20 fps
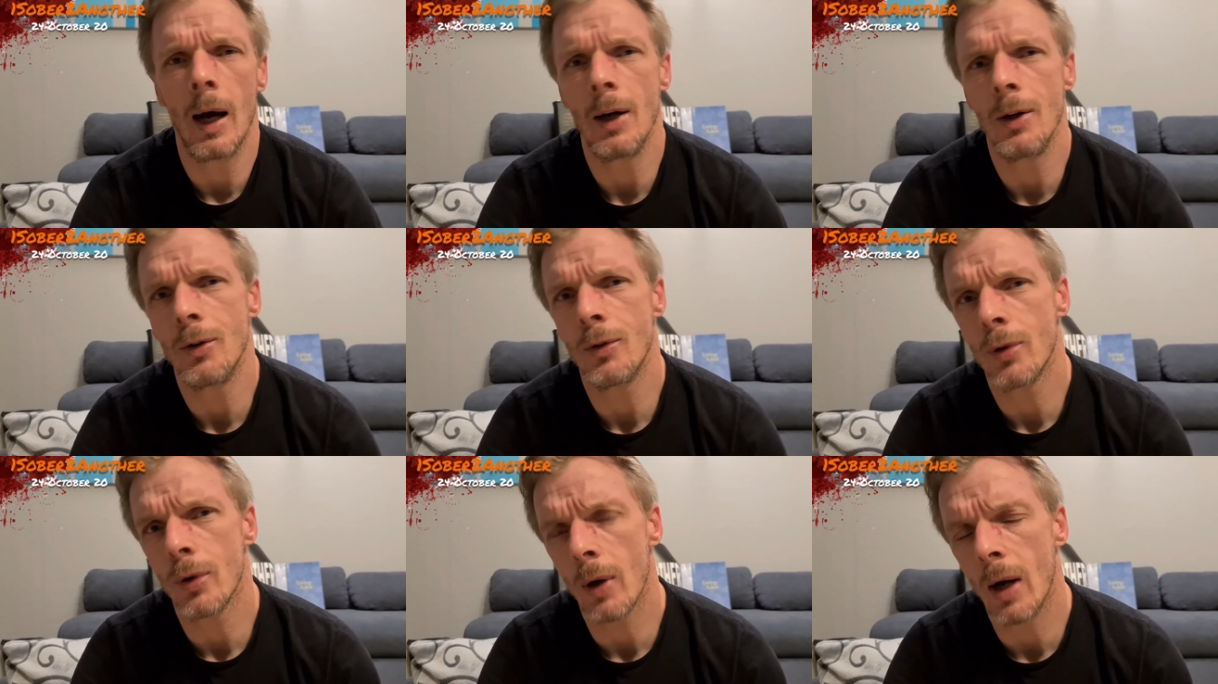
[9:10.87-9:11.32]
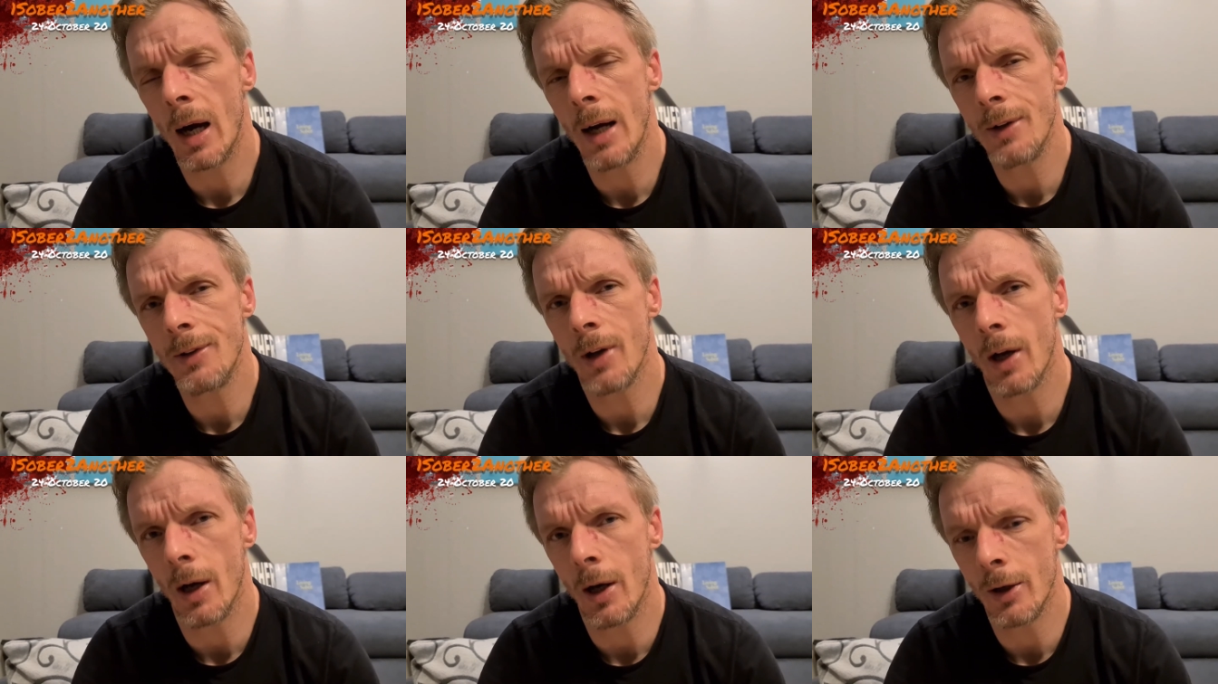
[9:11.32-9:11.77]
try
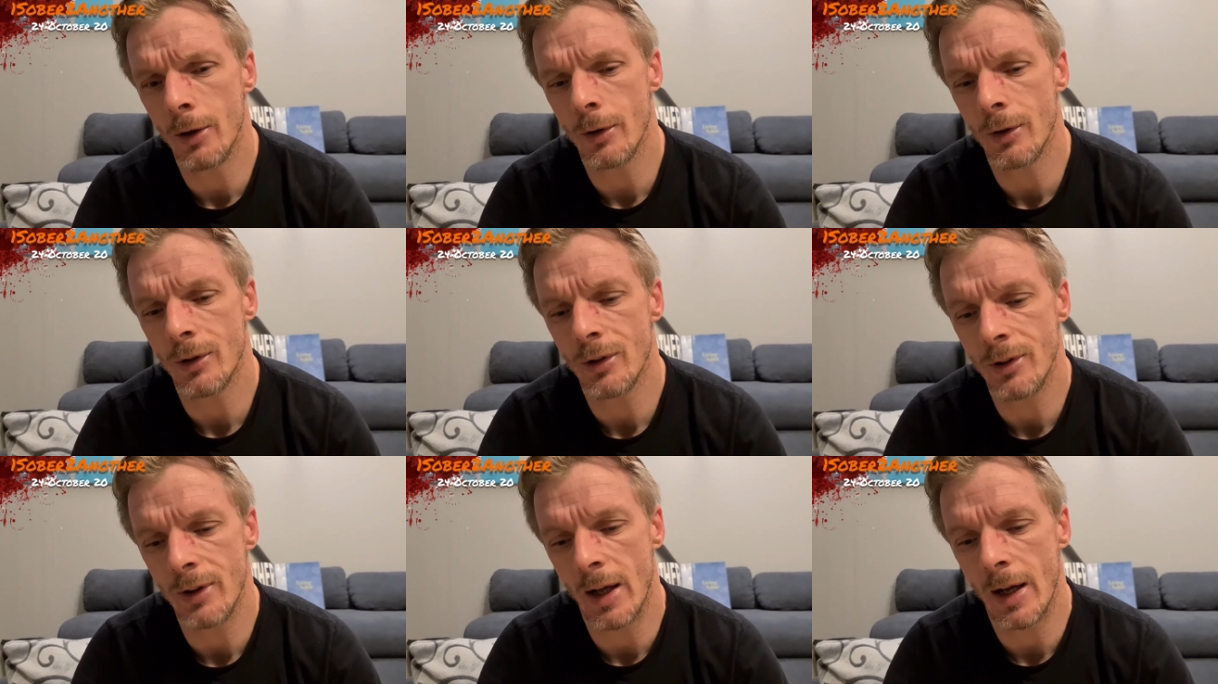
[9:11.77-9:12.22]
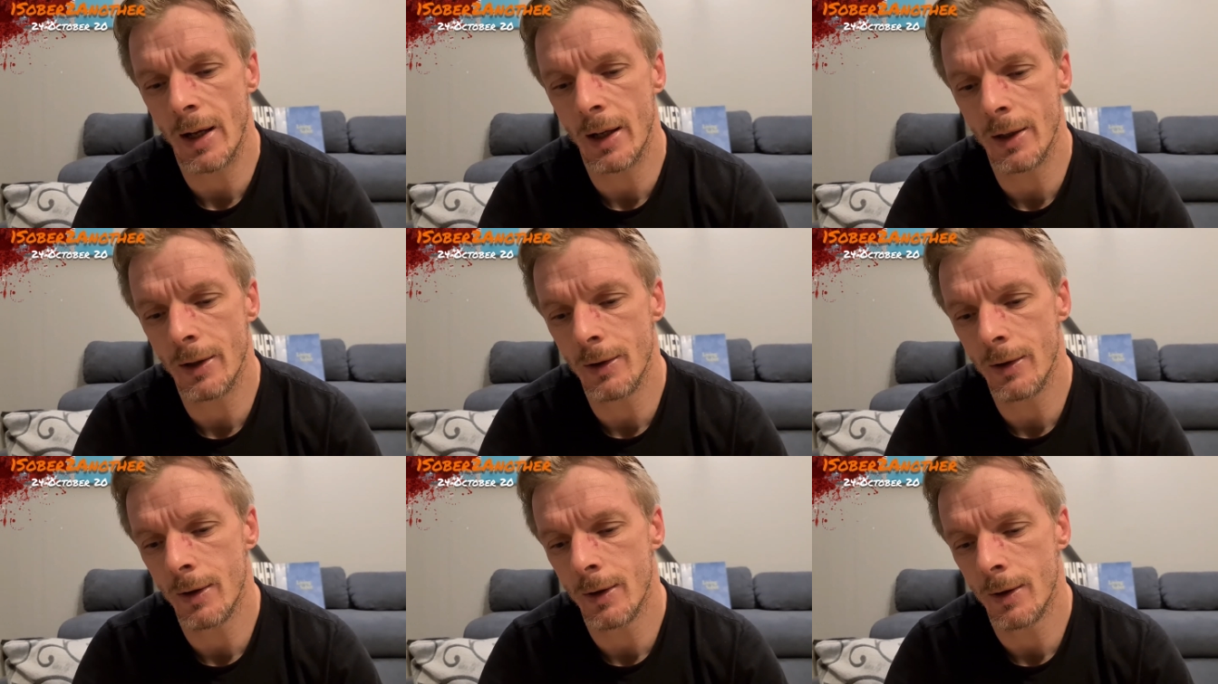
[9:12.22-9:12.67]
to
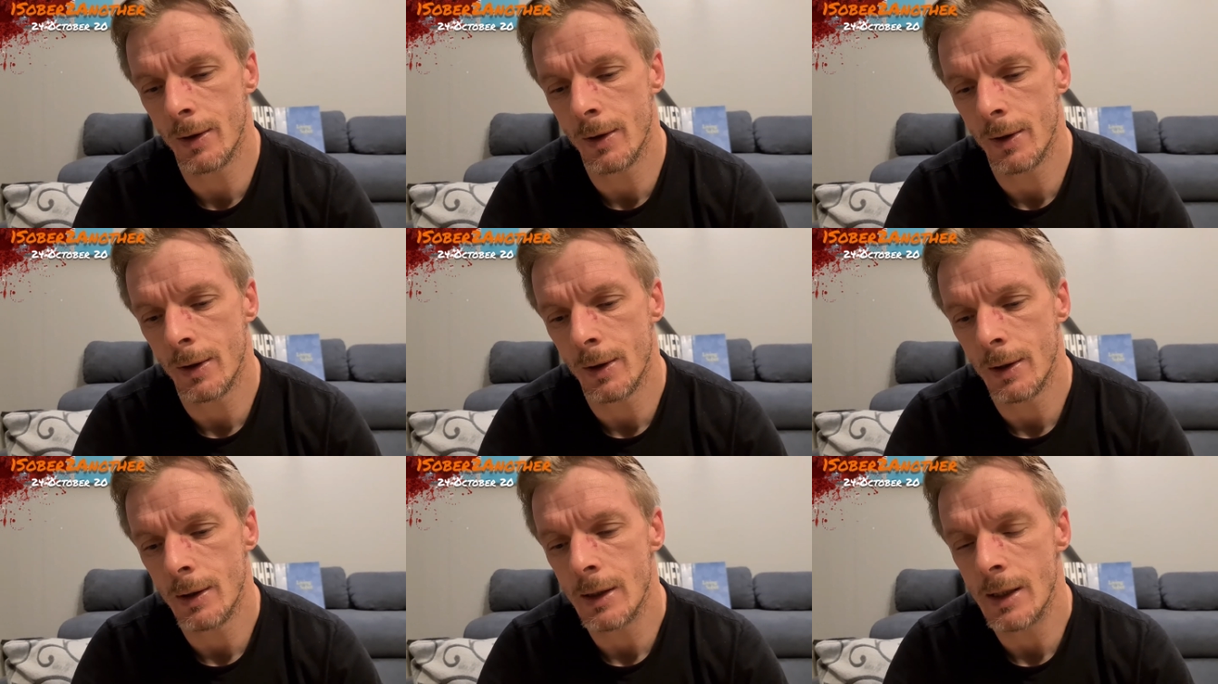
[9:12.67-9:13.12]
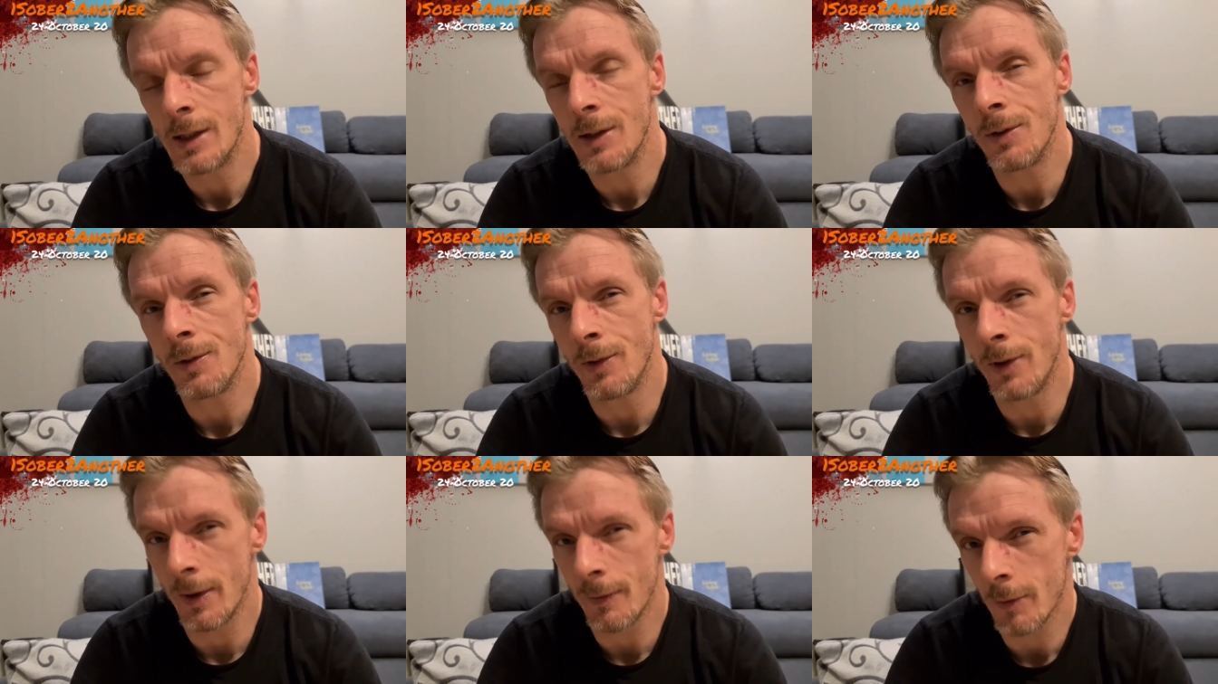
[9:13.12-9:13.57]
understand
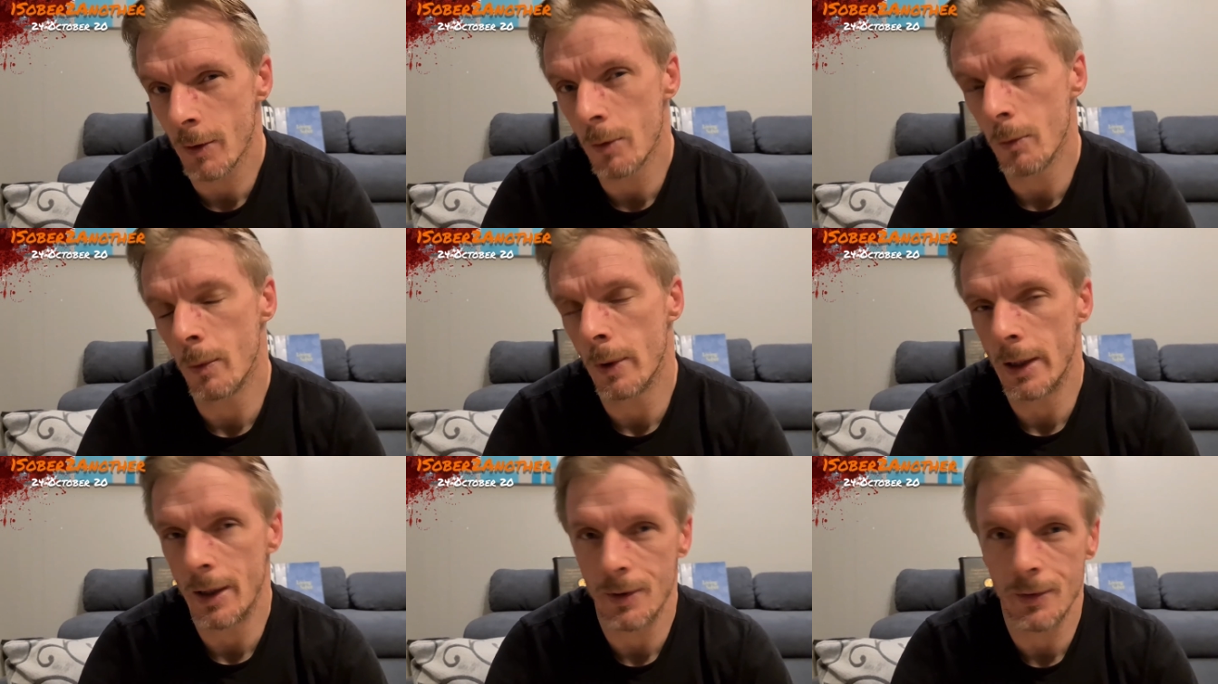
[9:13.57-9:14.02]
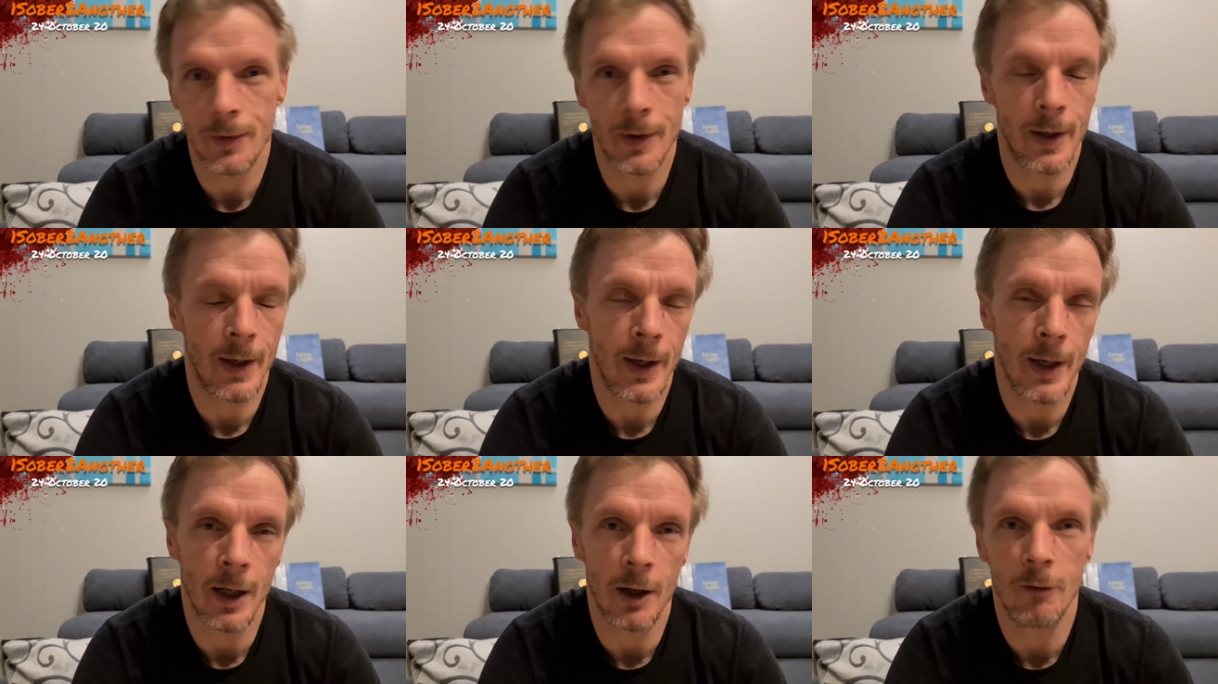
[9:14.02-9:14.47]
in different ways
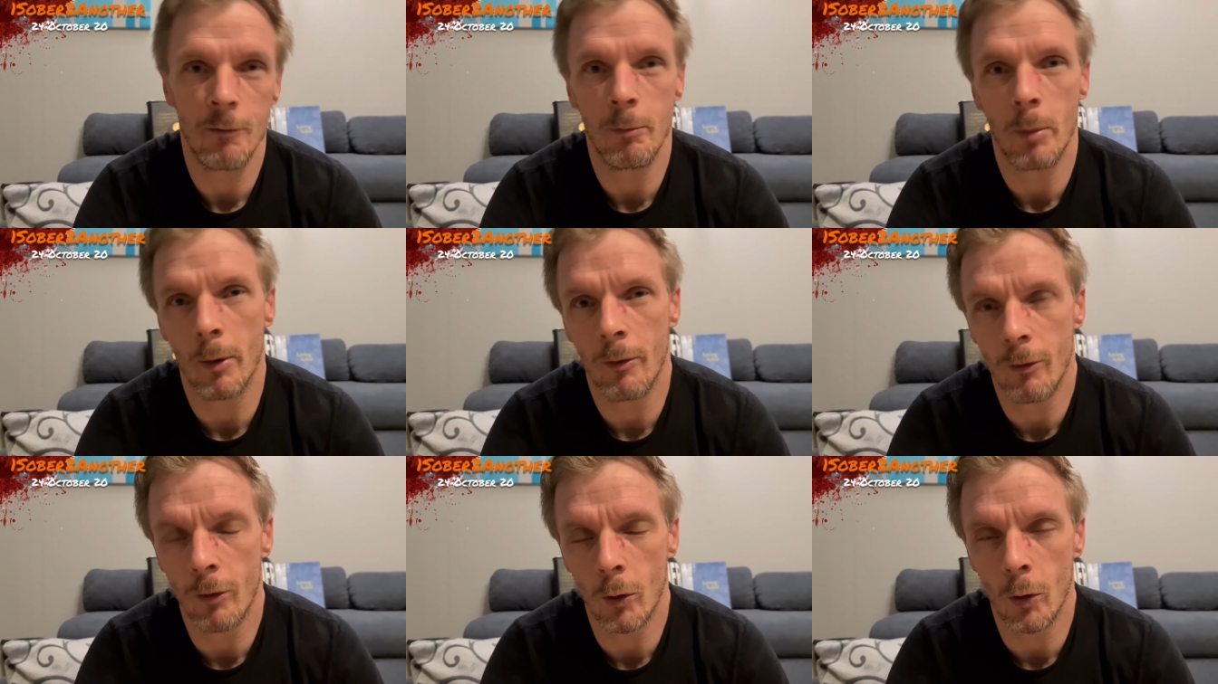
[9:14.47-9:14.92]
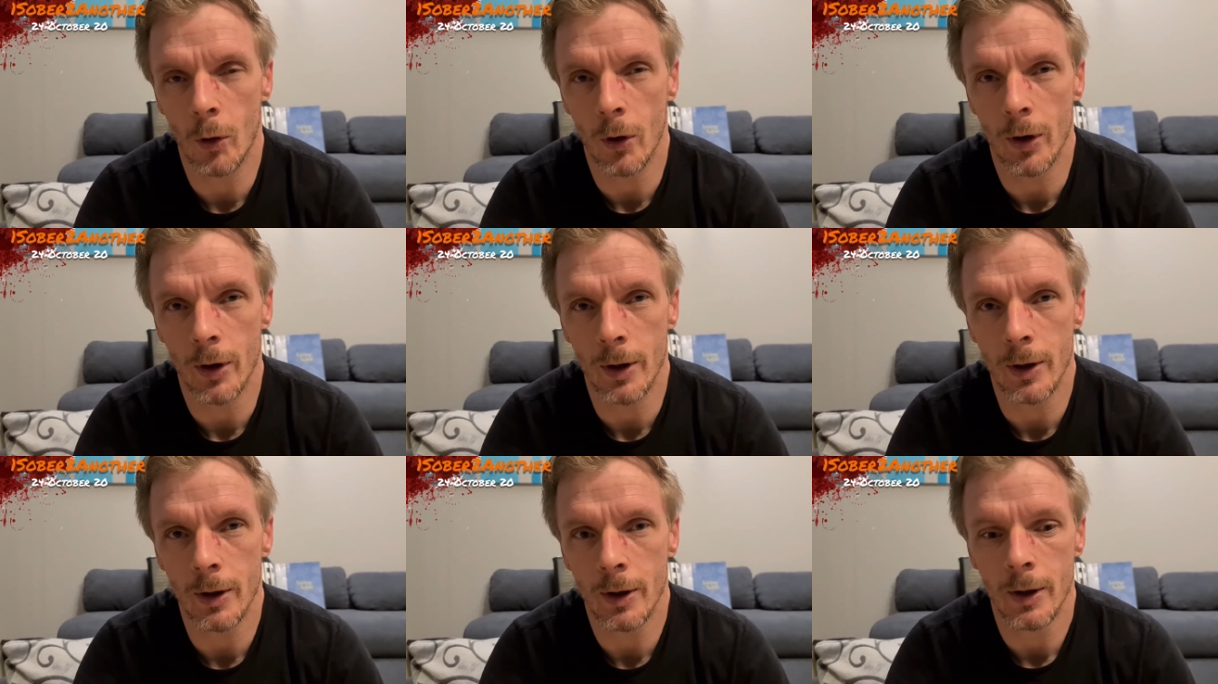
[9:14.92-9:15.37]
than I have
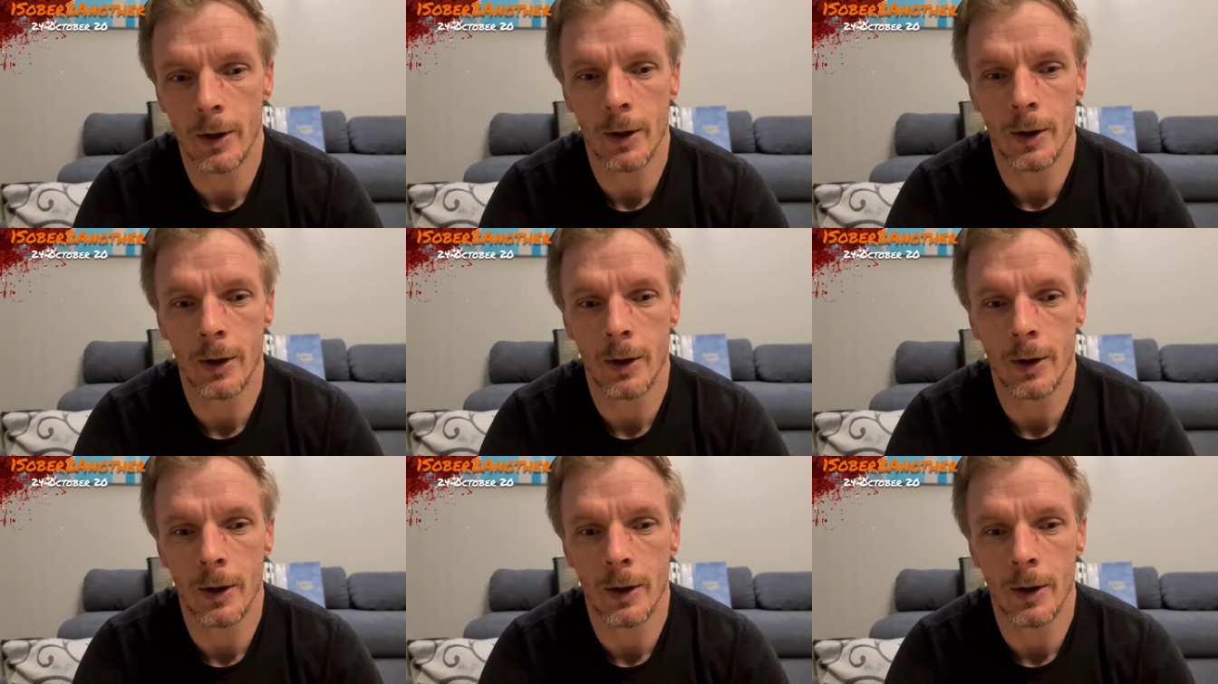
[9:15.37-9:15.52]
before